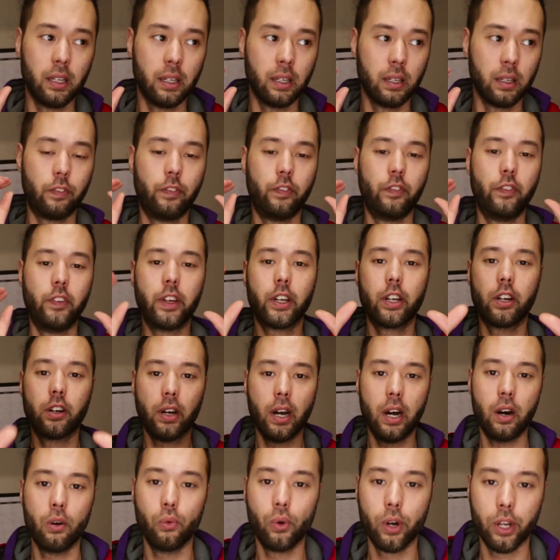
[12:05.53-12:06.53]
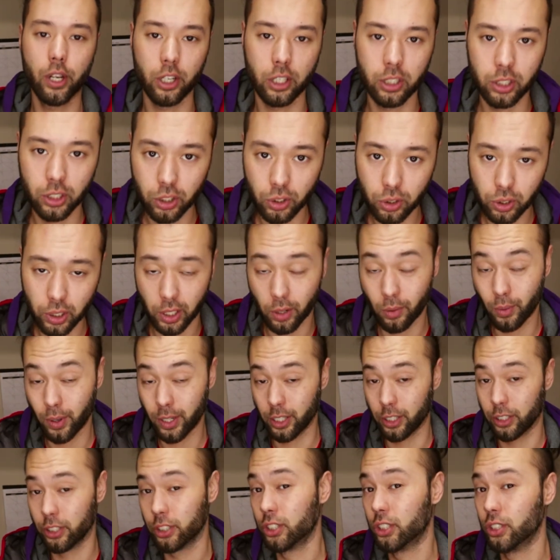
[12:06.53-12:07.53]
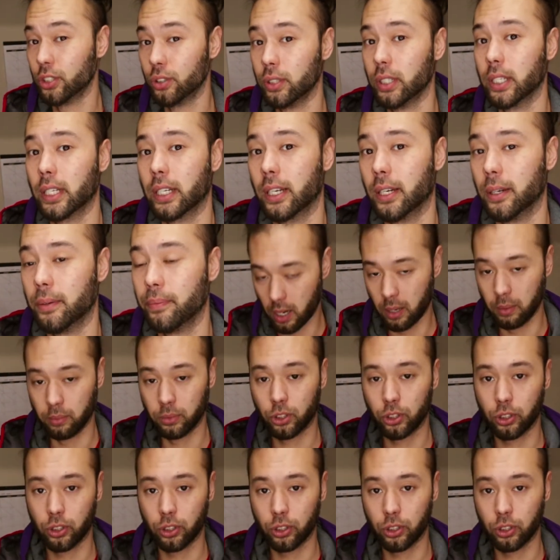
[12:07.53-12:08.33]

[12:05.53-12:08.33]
figure out what you're shooting when you're shooting it.